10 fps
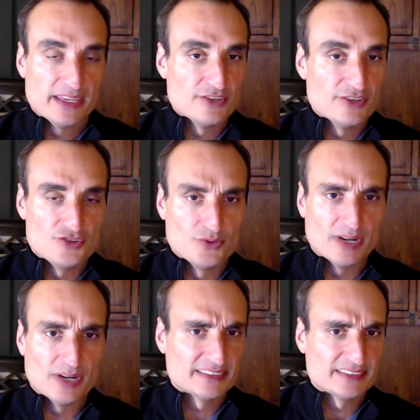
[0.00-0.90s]
issue.
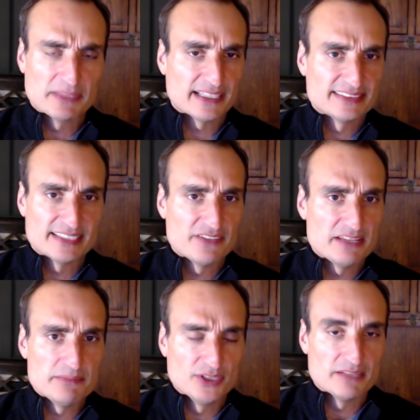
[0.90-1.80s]
I think something like
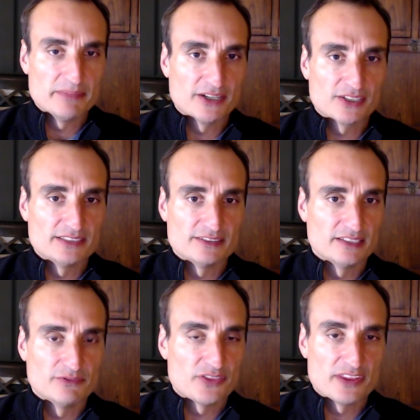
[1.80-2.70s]
70 million
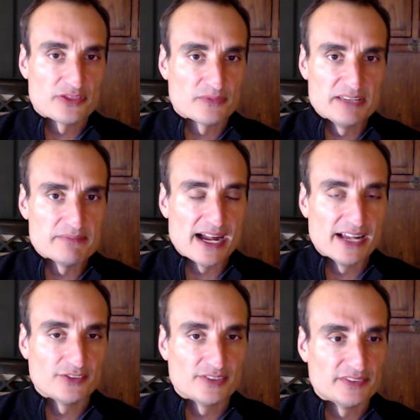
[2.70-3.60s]
Americans live within 3
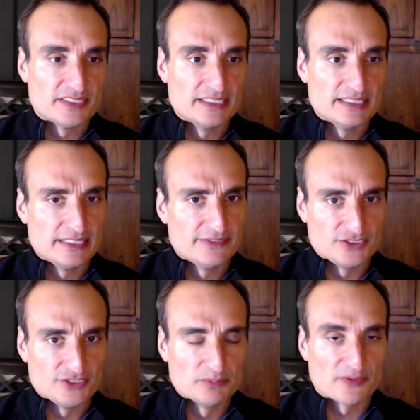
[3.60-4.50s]
miles of a
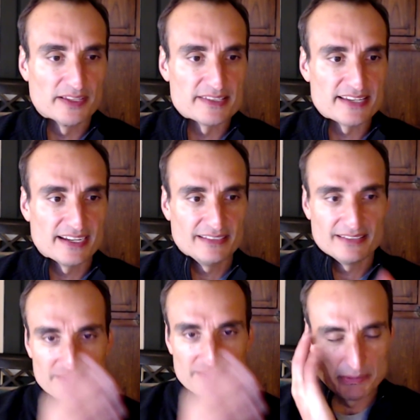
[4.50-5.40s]
Superfund site.
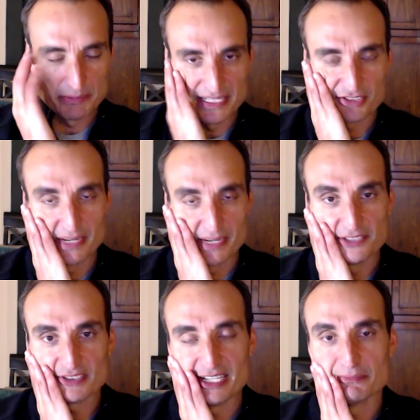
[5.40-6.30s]
And maybe Dr.
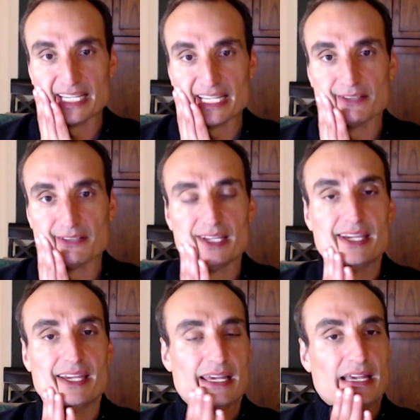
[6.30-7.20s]
Myers can help me out
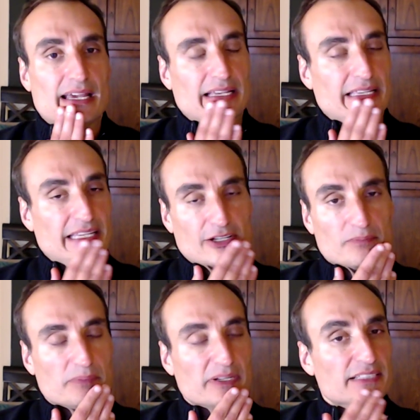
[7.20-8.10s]

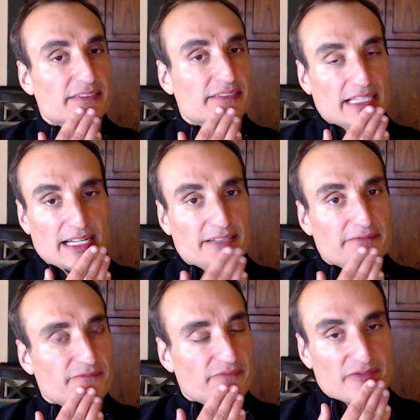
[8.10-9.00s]
here, but it's
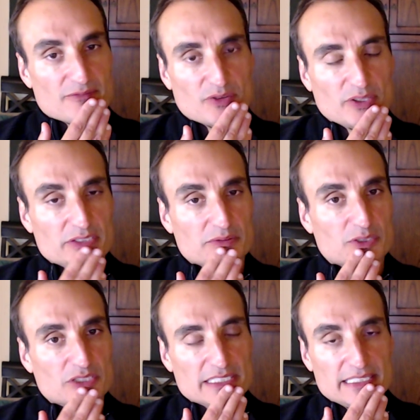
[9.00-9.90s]
really,
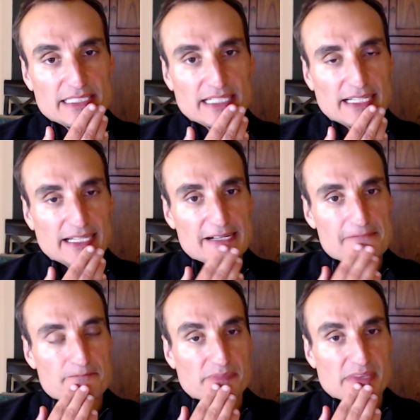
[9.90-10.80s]
really
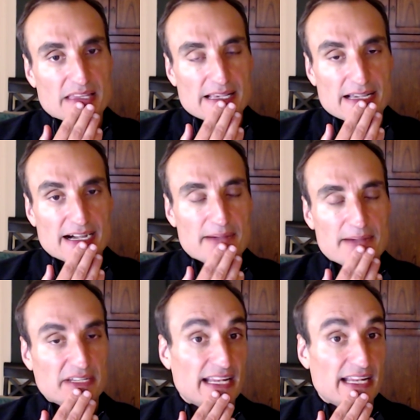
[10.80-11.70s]

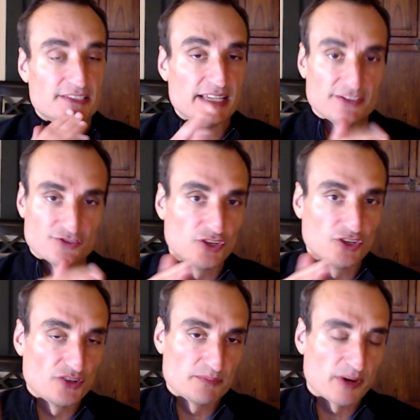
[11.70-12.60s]
common, and it's
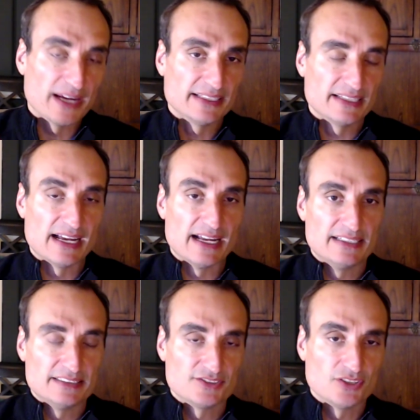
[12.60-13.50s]
slow to break
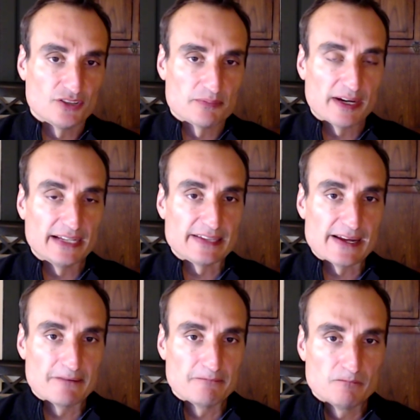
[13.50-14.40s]

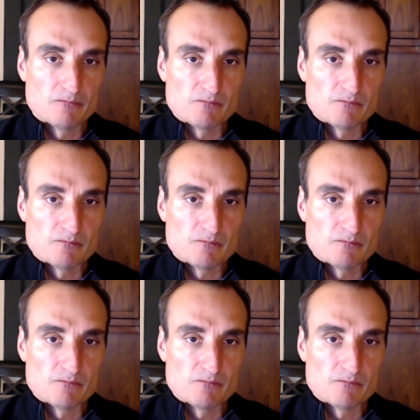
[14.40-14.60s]
down.